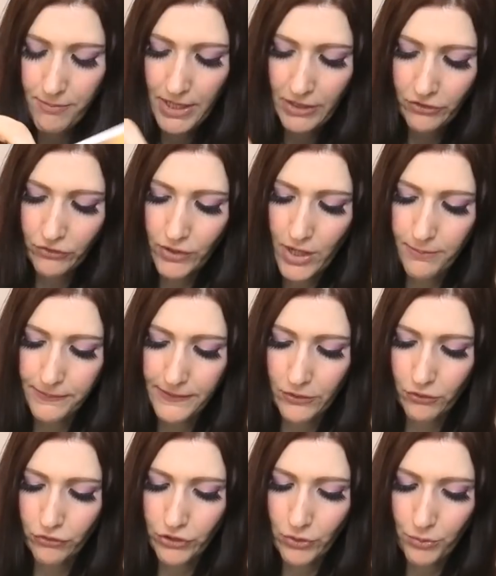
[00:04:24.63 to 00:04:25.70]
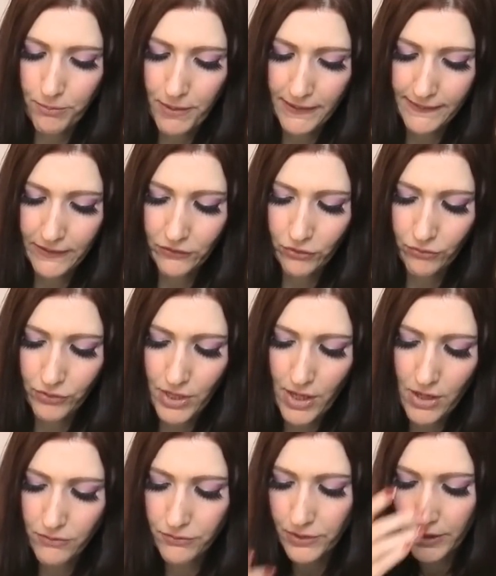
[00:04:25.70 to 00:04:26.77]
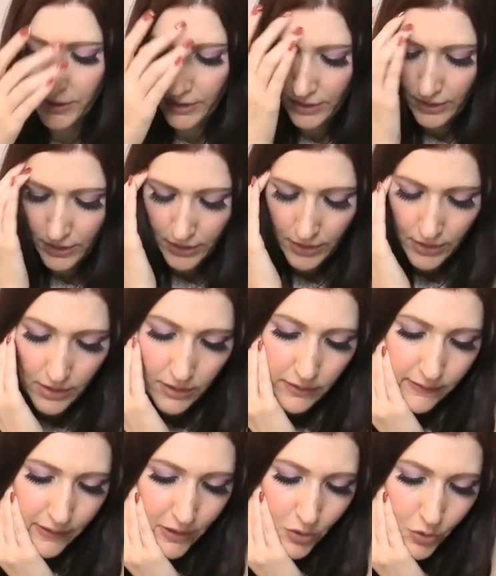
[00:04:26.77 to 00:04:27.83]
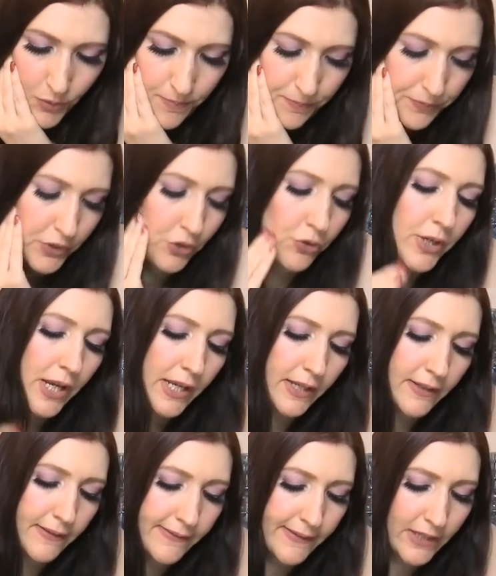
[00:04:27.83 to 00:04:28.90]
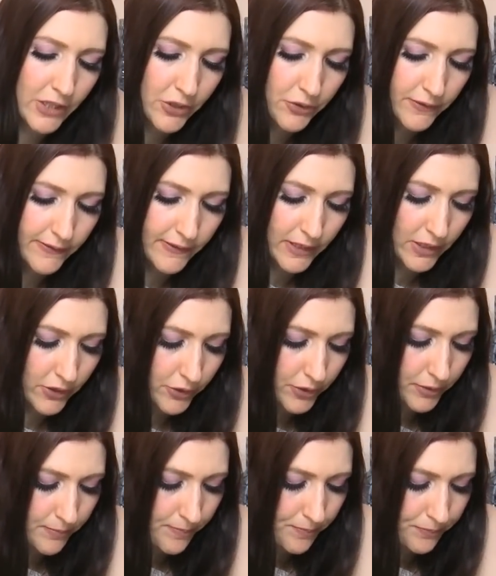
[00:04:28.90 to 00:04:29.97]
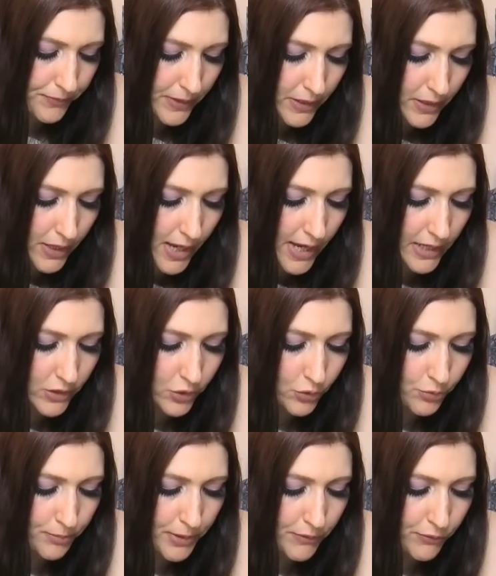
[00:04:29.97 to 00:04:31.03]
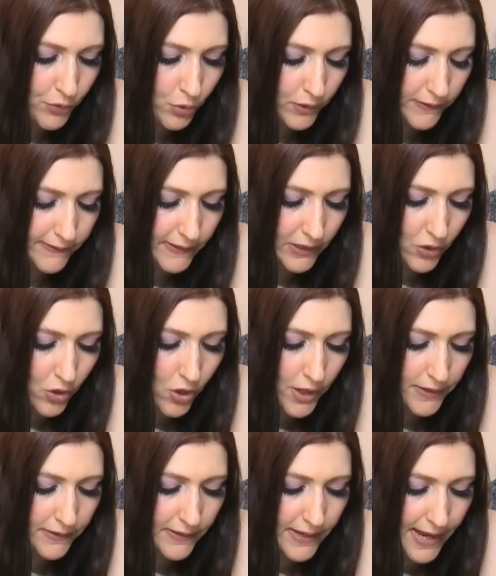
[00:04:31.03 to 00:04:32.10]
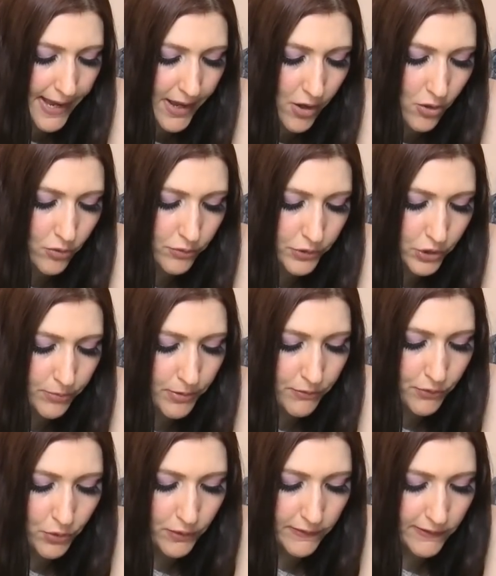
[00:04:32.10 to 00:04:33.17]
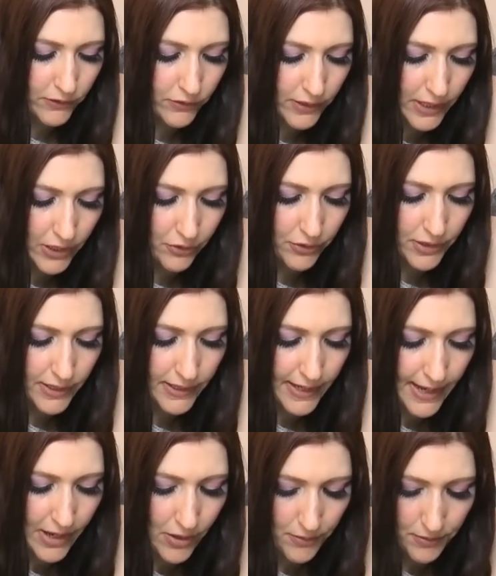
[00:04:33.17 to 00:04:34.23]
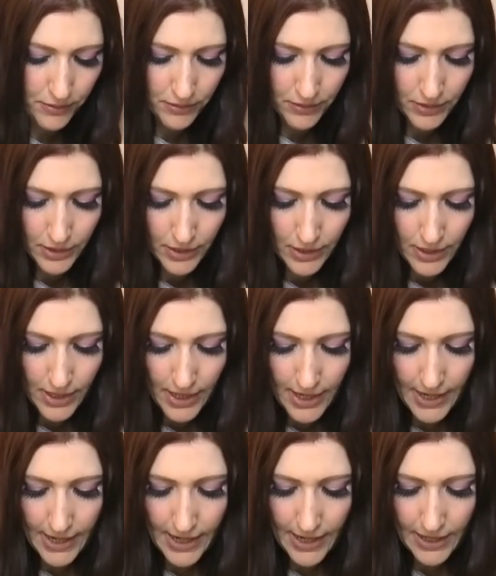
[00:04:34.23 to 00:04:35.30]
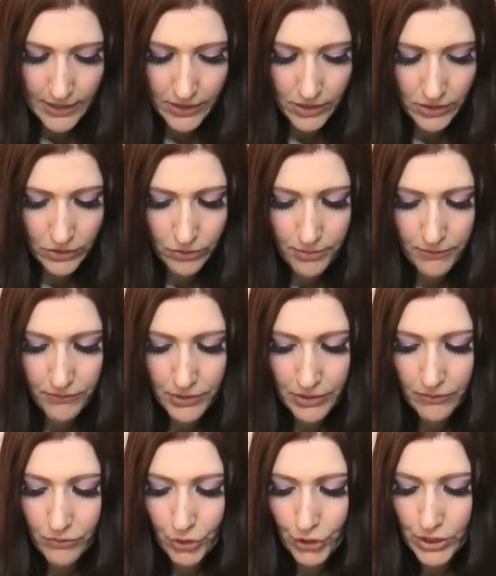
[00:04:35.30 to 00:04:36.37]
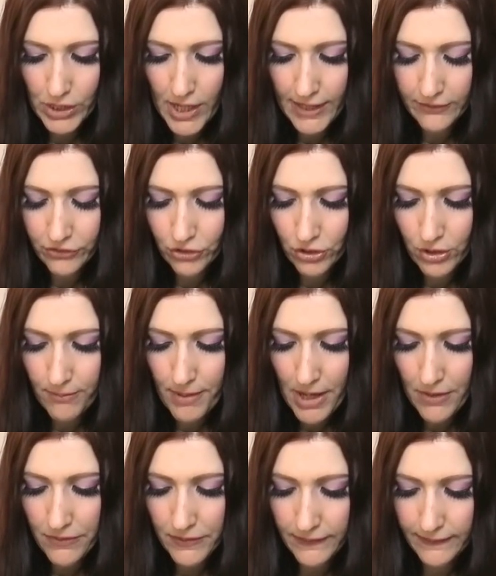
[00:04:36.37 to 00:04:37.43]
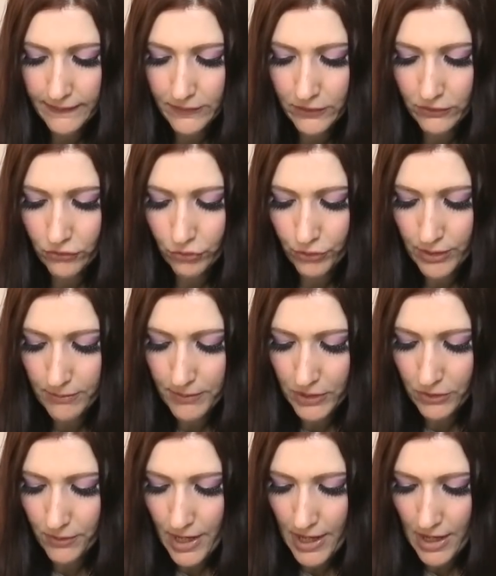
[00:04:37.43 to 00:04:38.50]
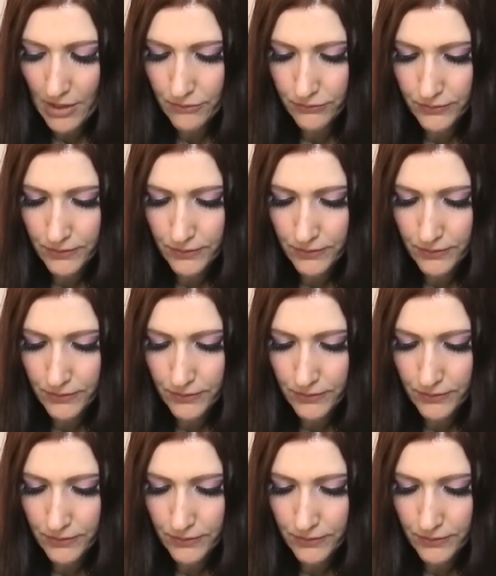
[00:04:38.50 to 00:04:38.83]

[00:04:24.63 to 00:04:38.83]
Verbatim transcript: Page of Cups energy, or message of love. So you're gaining this clarity here. And you've been focusing on the now. You've been focused on the here and the now. And you've been being very logical about this dream that you have.